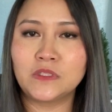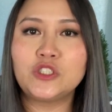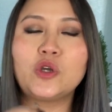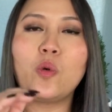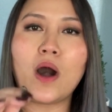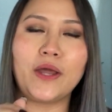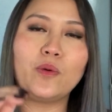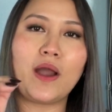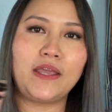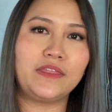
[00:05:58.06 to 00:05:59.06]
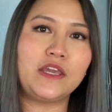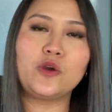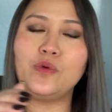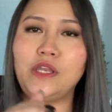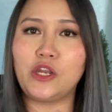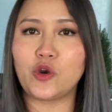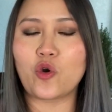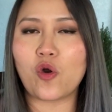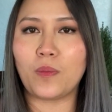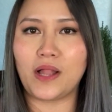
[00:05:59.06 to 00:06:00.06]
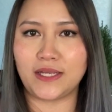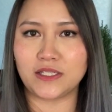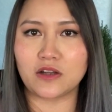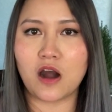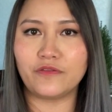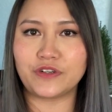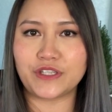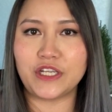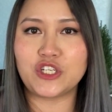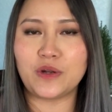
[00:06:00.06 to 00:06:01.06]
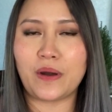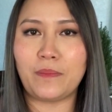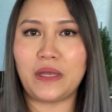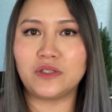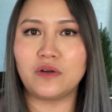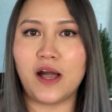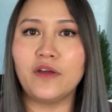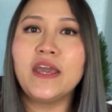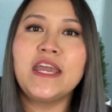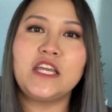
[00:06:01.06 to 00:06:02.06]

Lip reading: So why do I think we need to normalize the conversation about mental health?